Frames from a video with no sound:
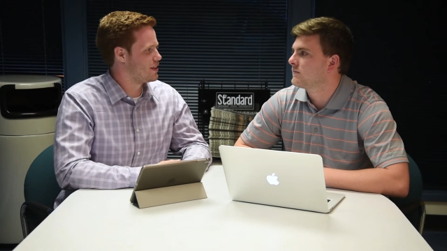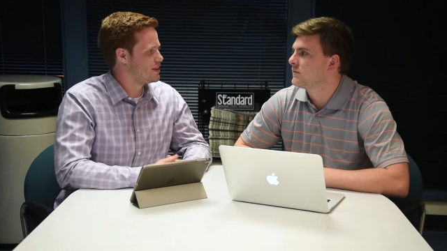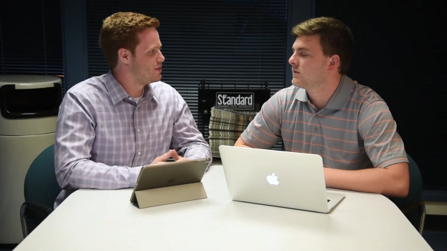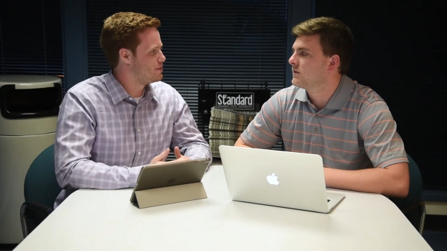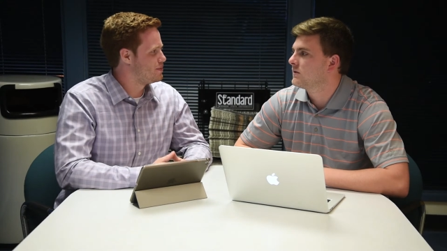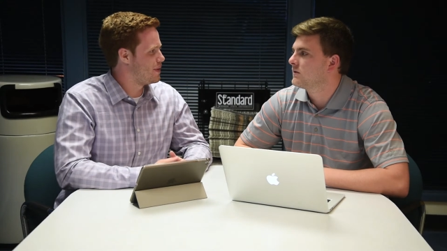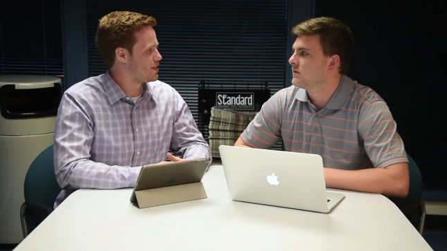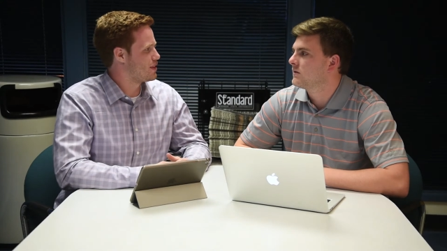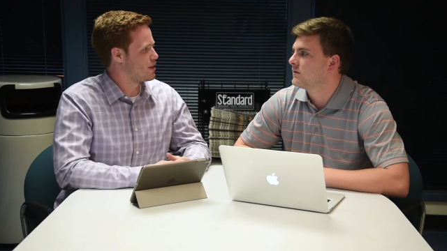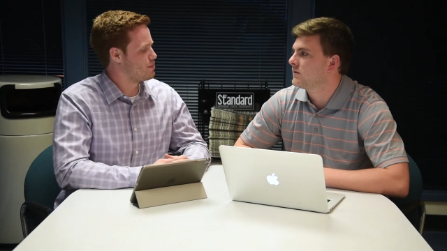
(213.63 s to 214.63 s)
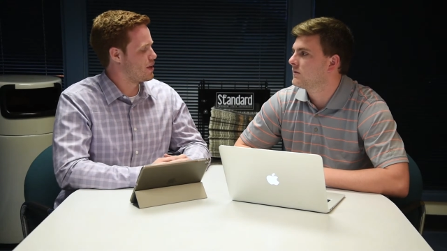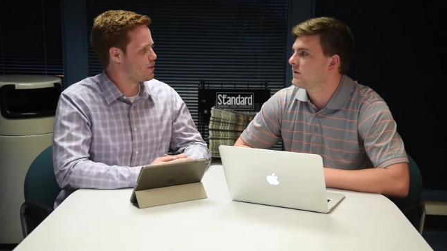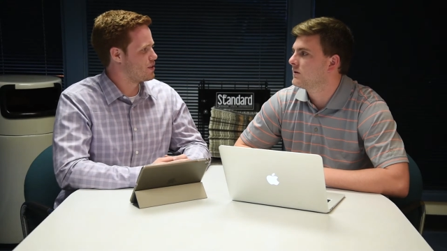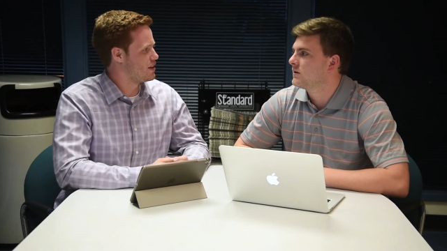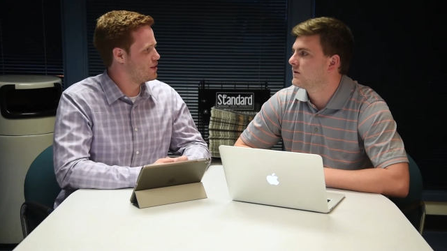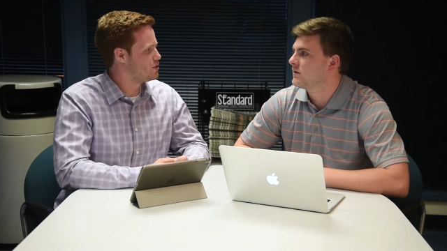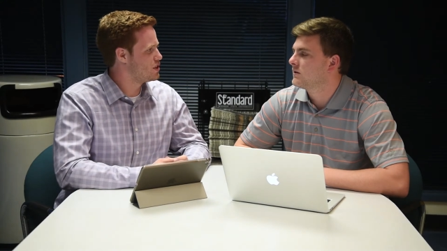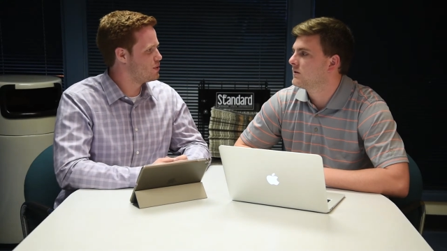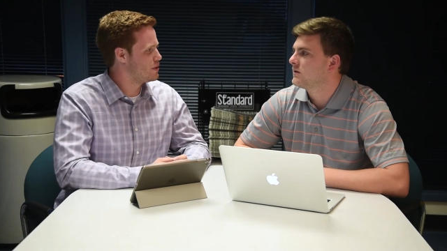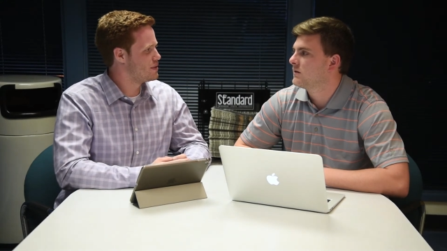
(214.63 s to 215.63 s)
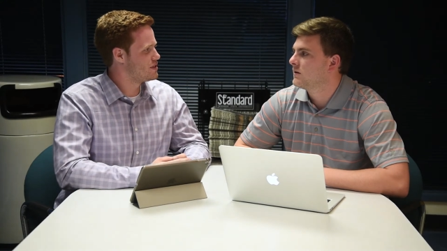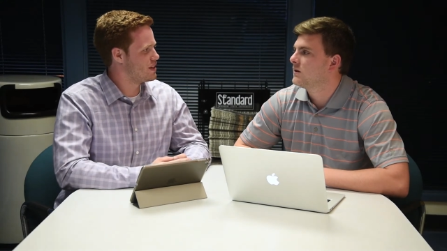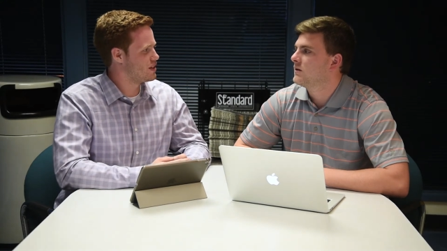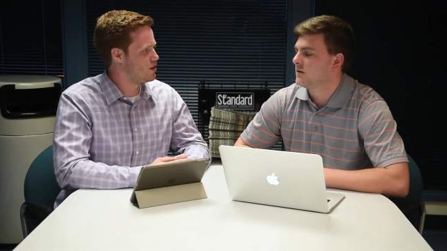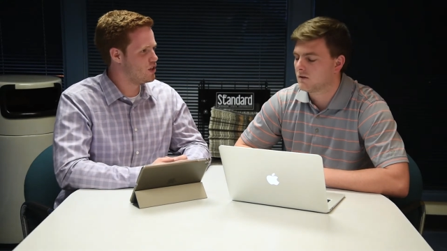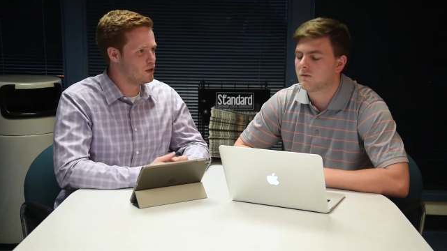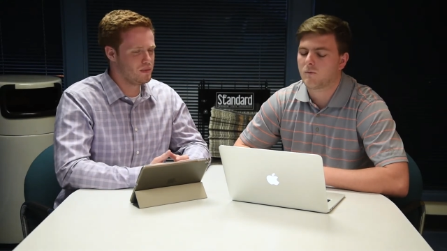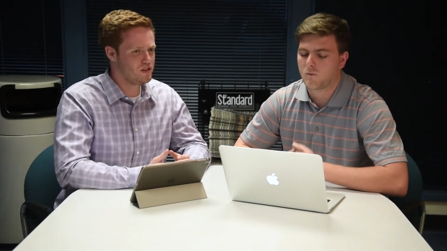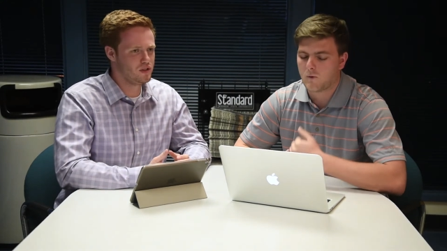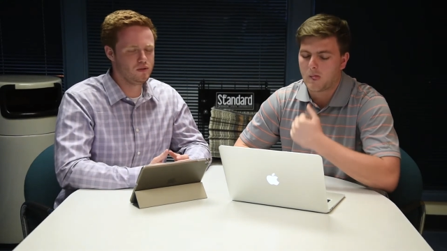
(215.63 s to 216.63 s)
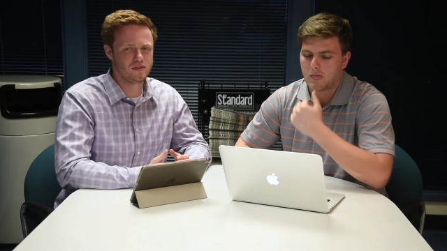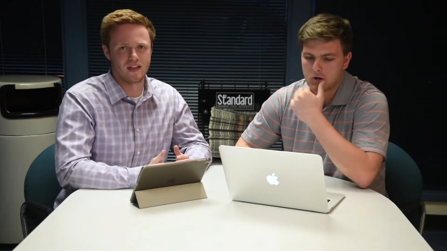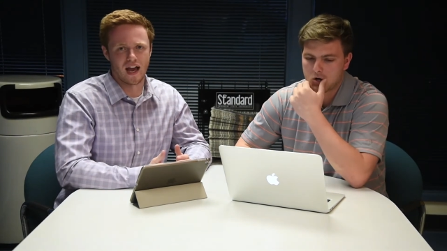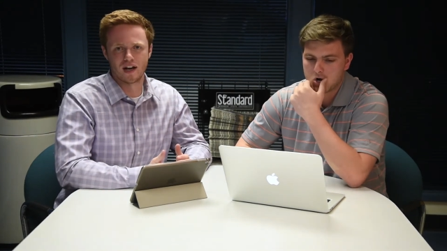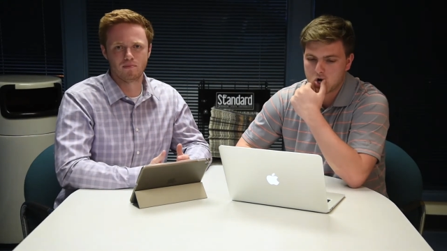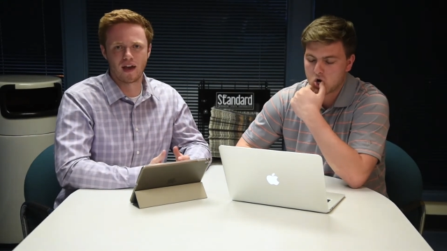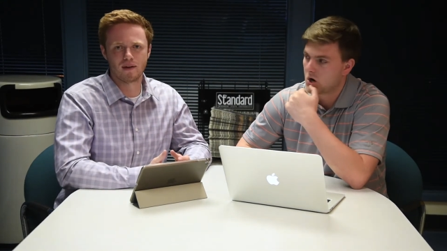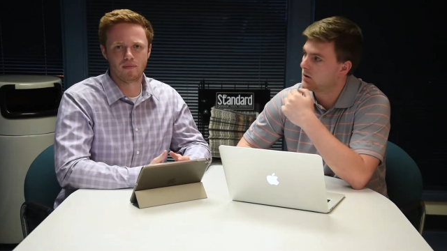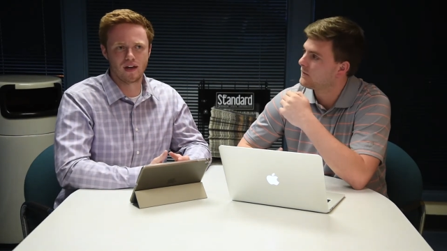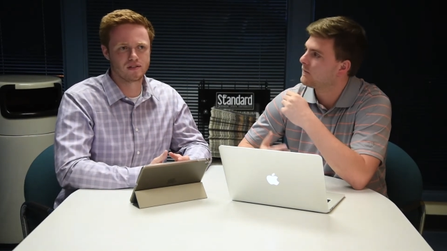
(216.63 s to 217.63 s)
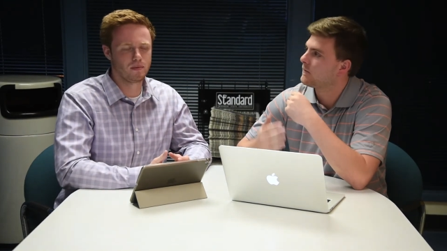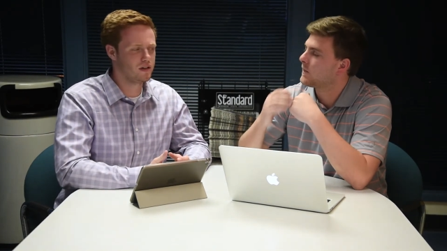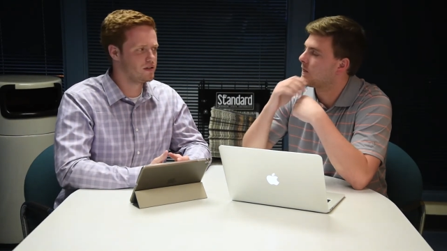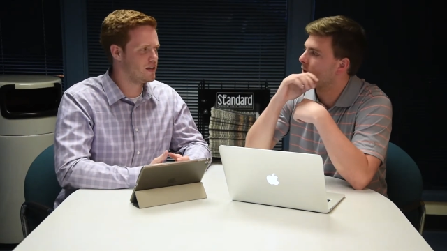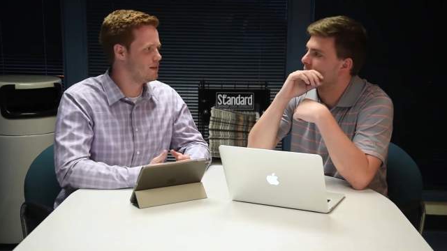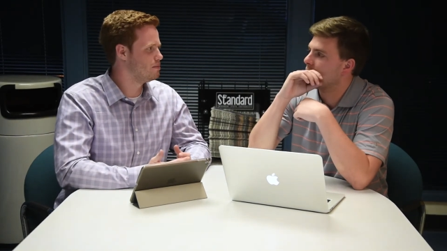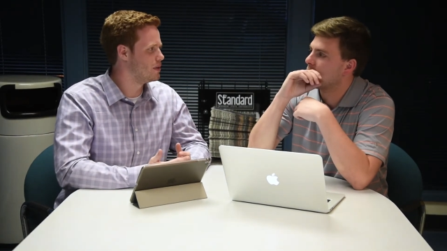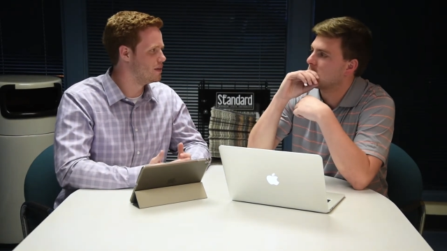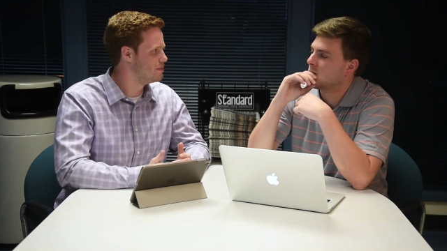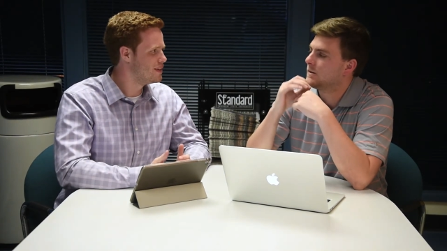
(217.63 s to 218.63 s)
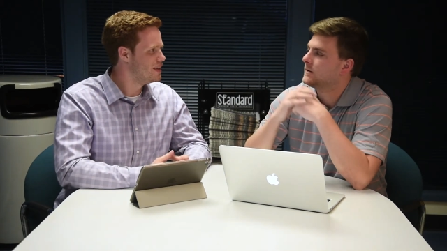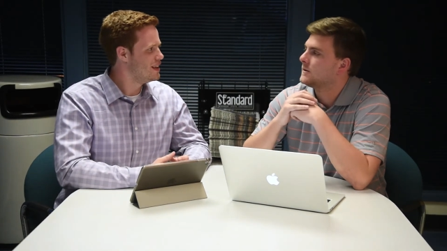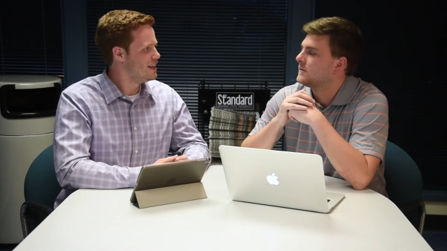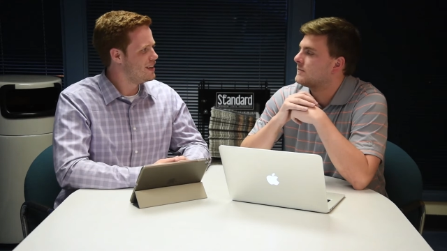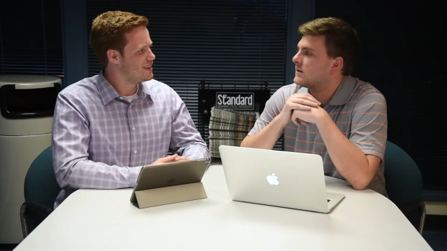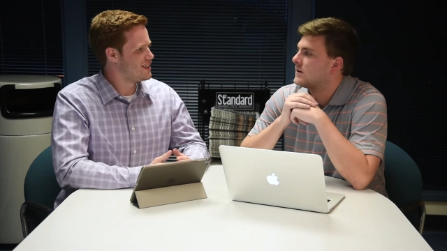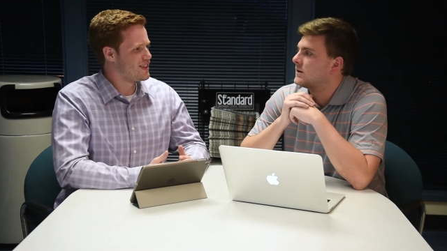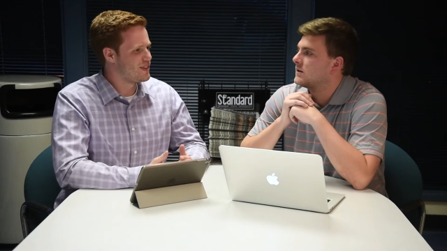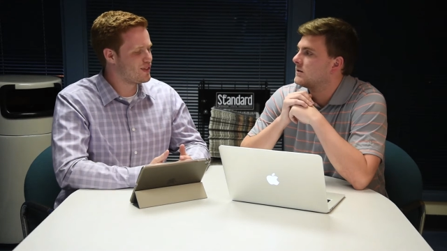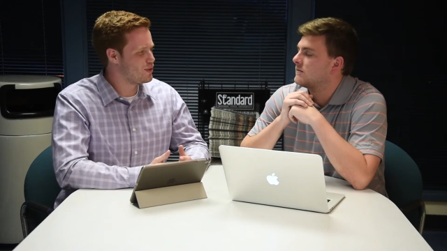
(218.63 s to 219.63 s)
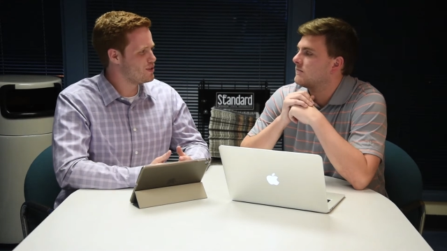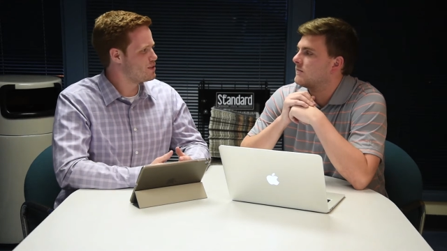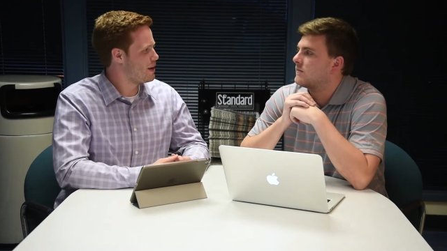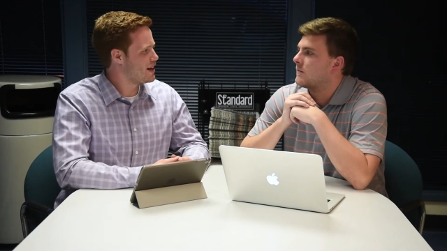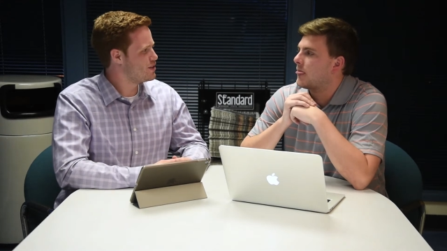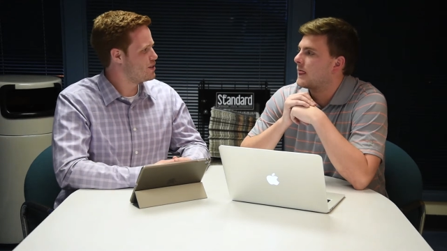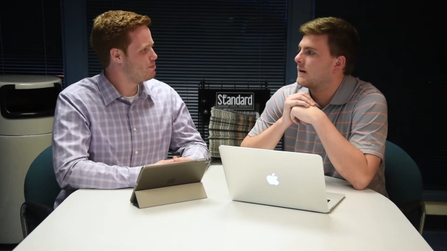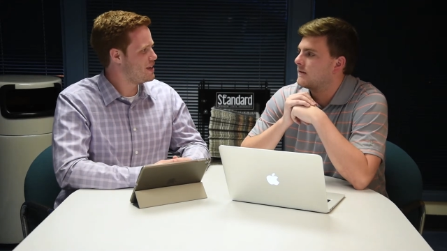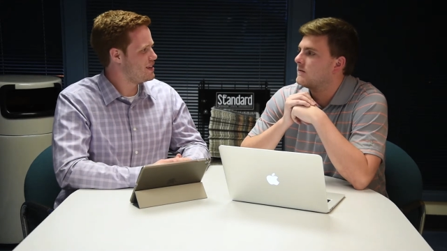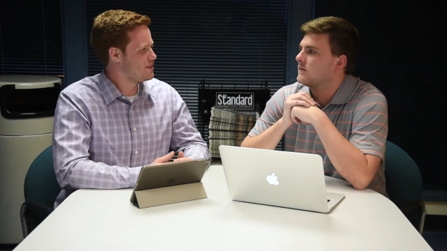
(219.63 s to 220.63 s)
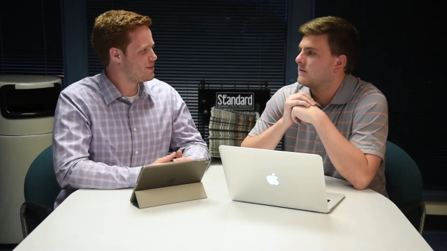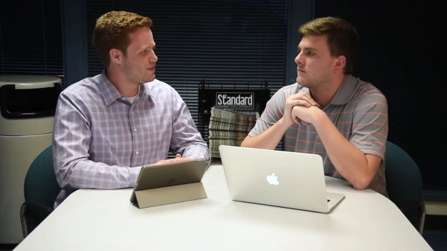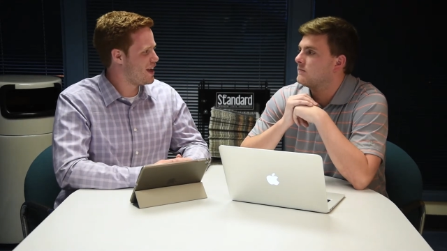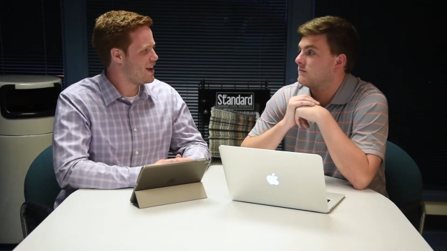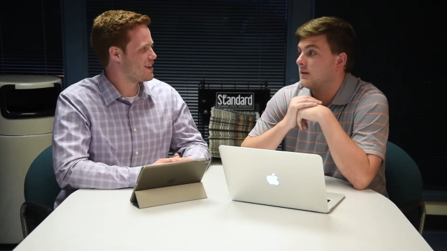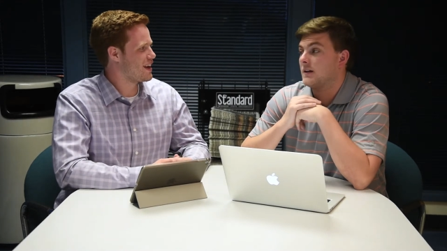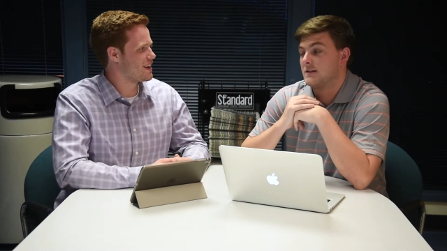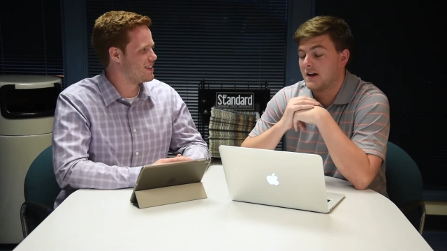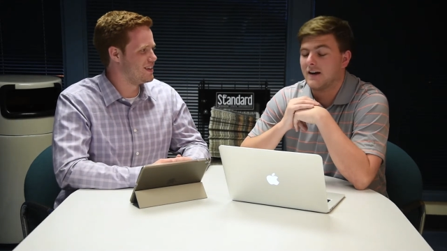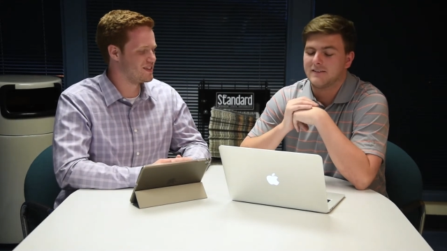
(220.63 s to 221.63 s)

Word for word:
Speaker 1: they. I think they play with the energy we've been seeing all year. Mizzou's not a bad baseball team, but they're inspired to beat the heck out of yeah.